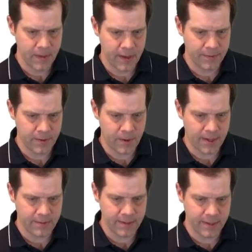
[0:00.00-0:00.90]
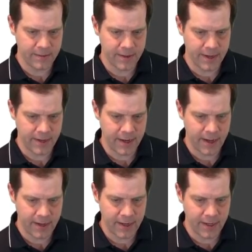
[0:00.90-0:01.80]
And so that's things like
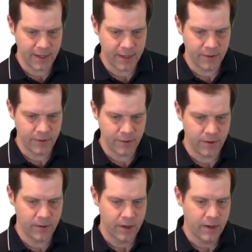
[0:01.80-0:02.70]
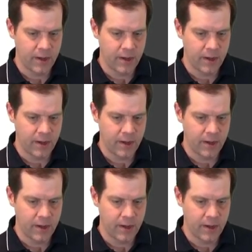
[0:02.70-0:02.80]
uh, getting into